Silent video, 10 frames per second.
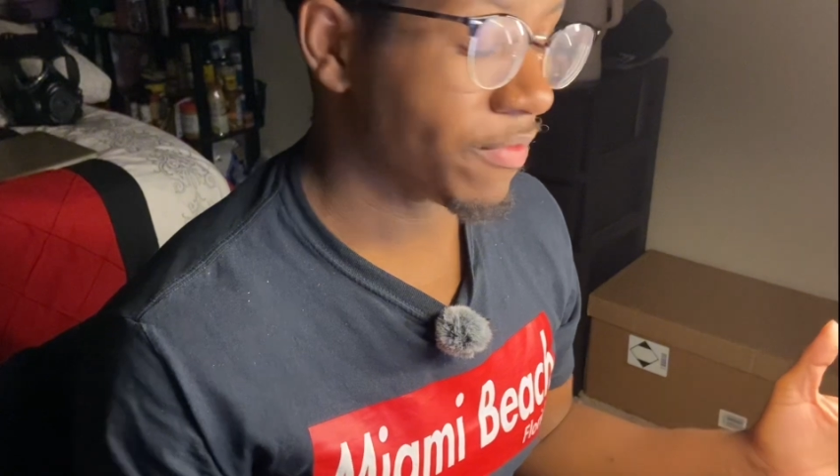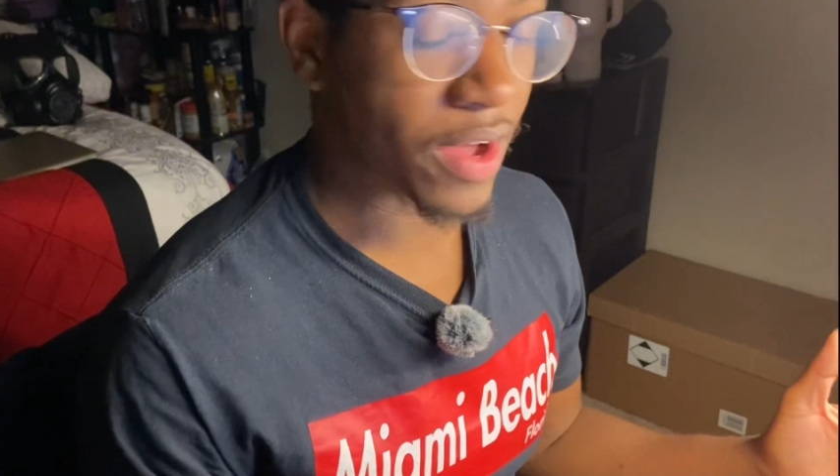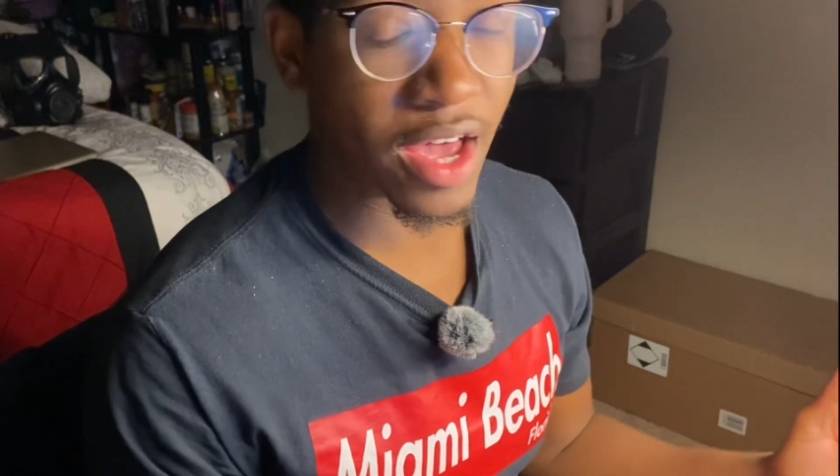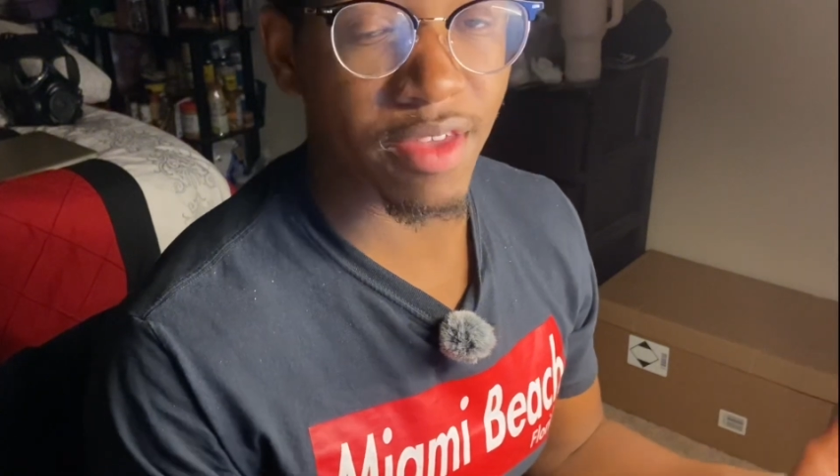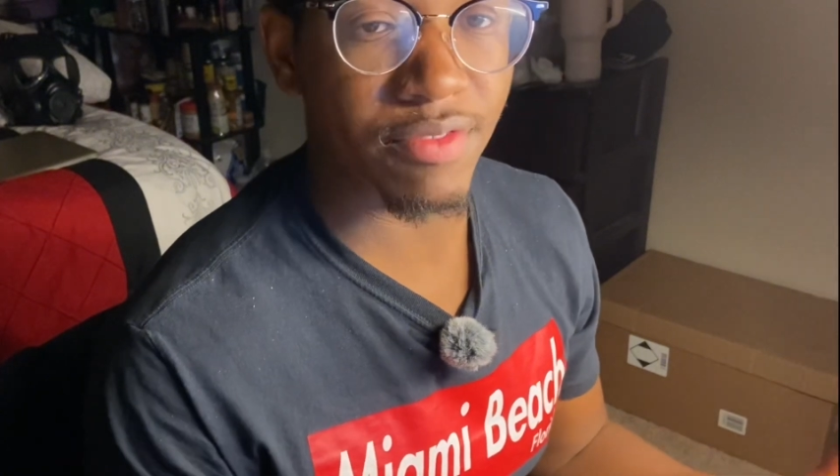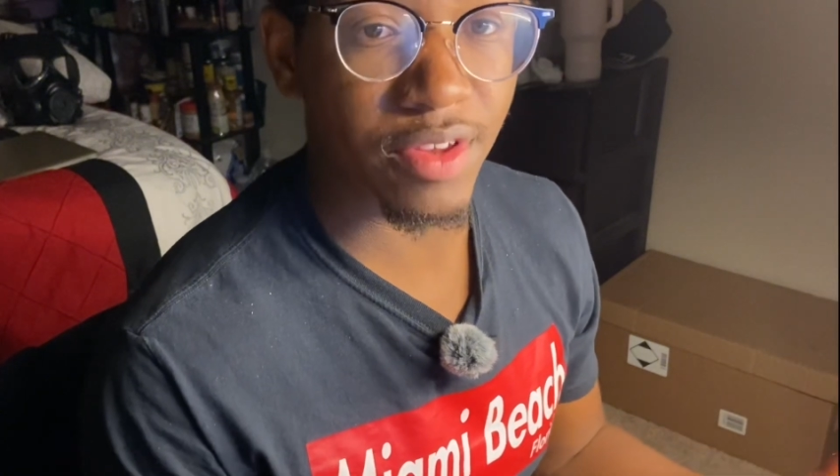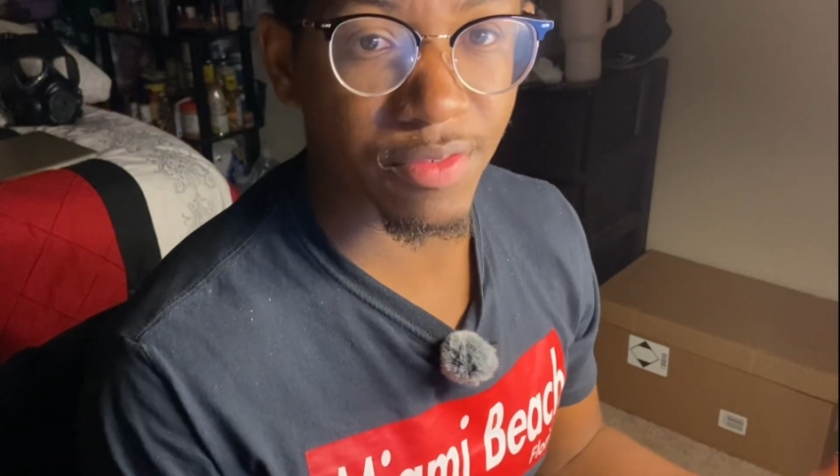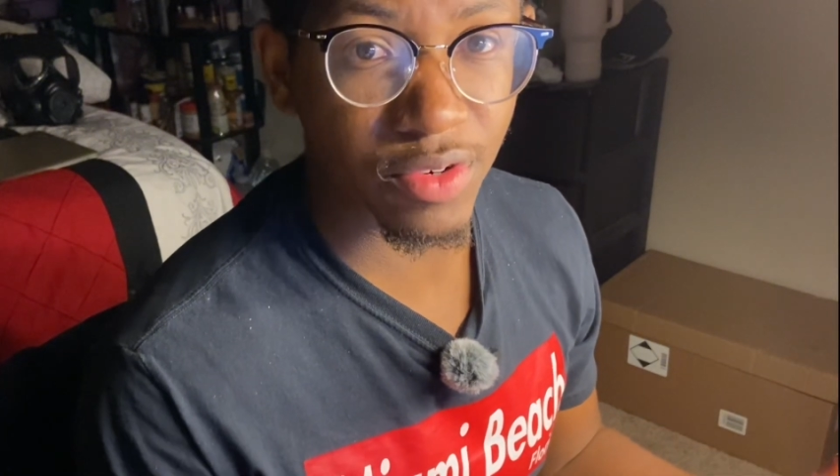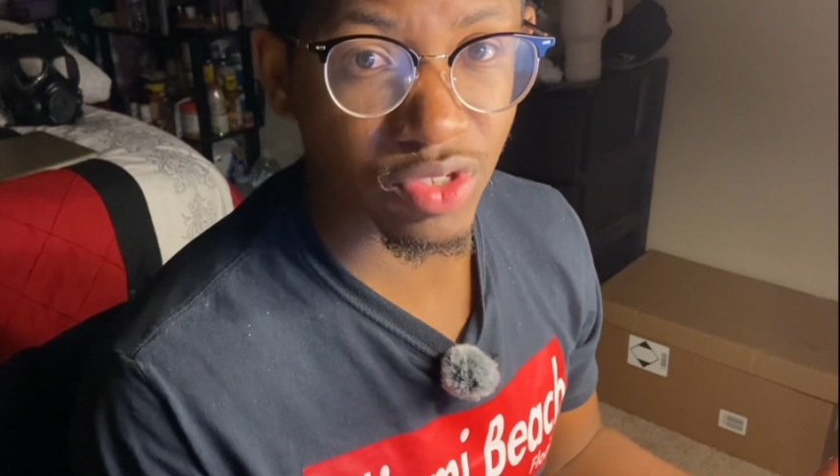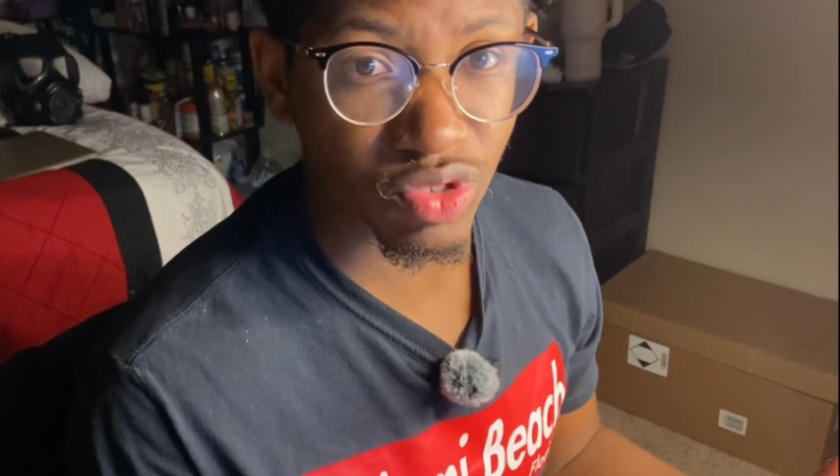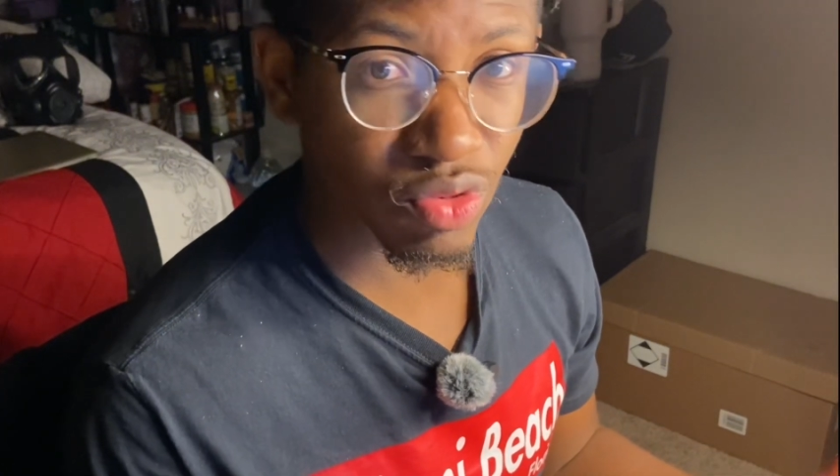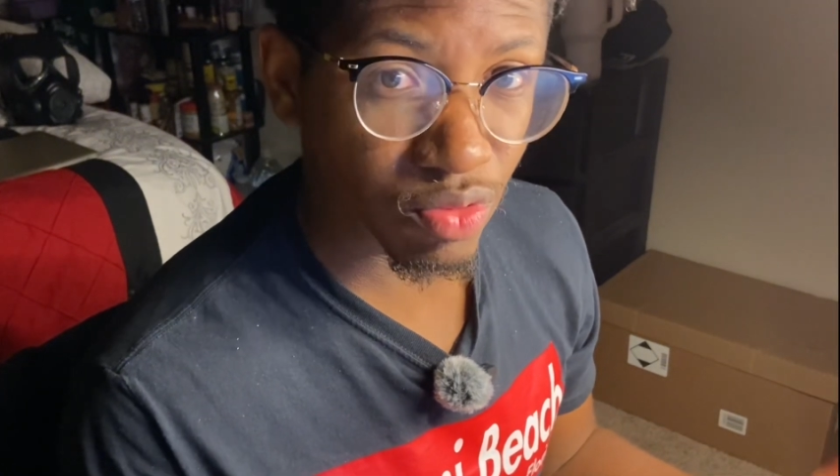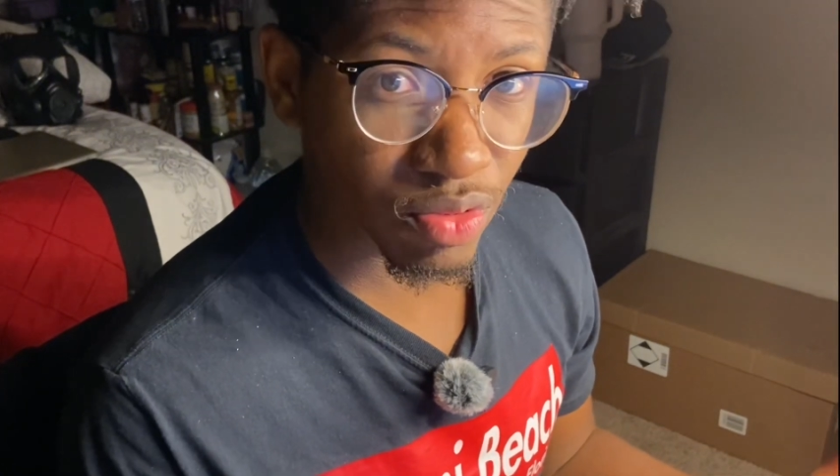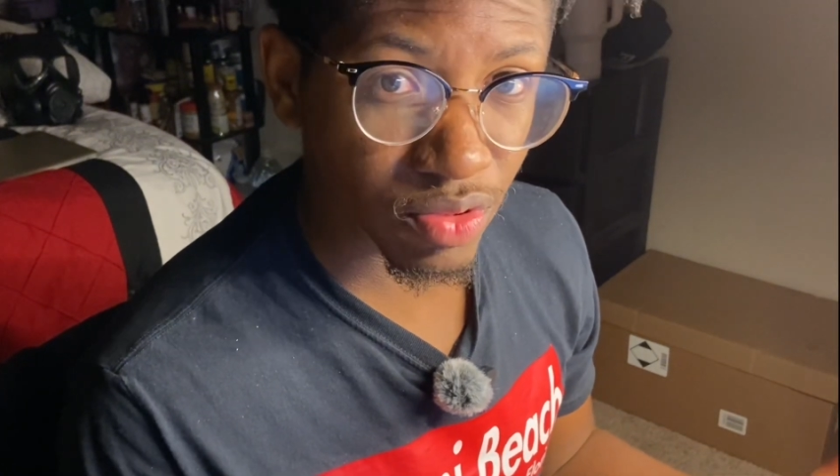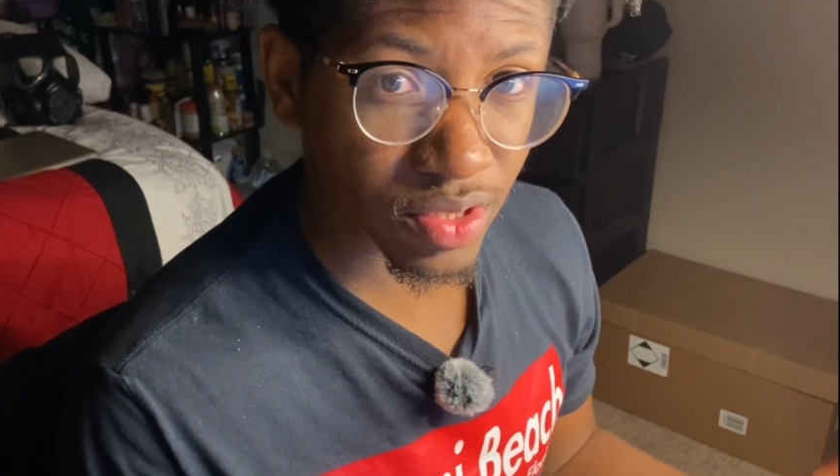5 different
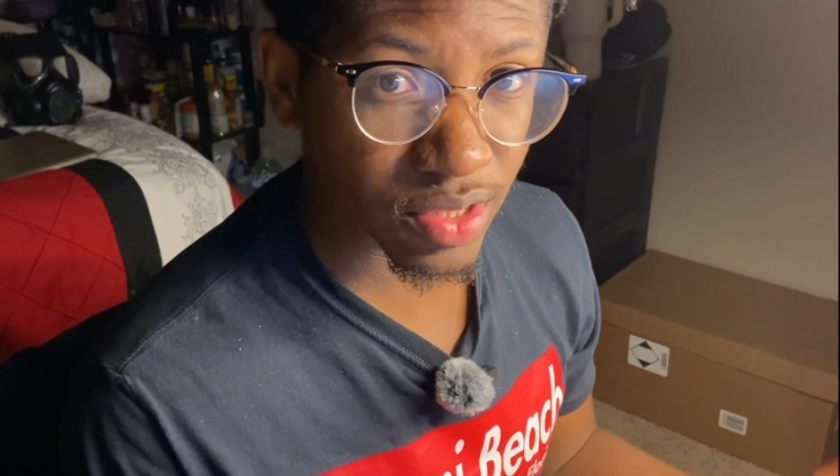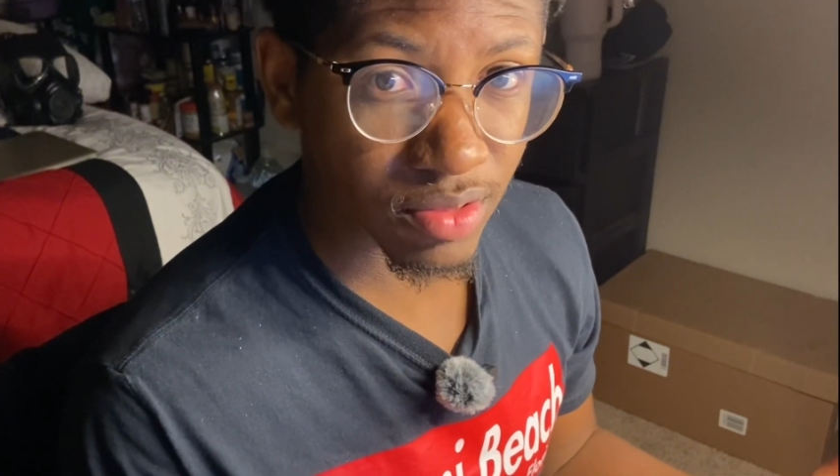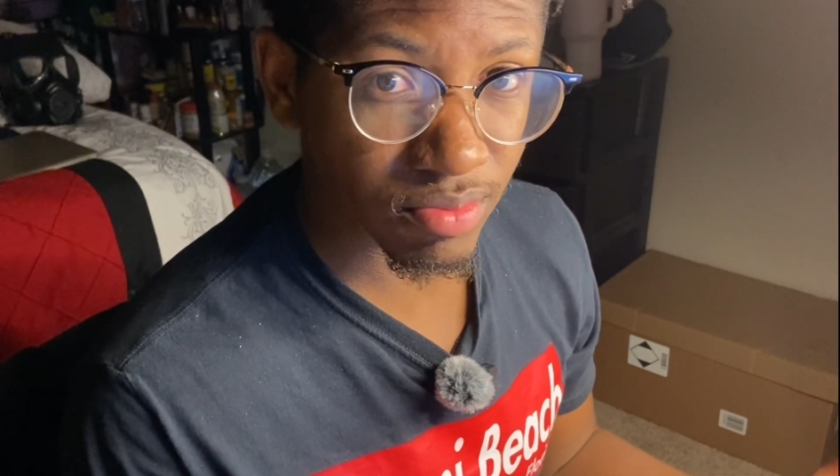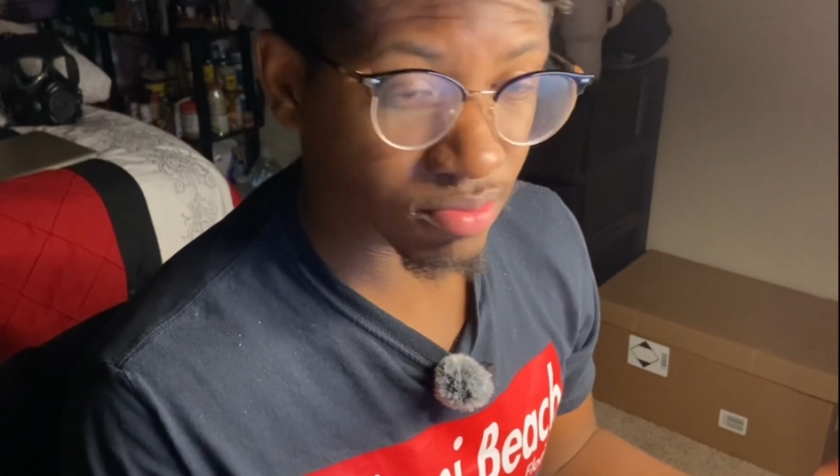schools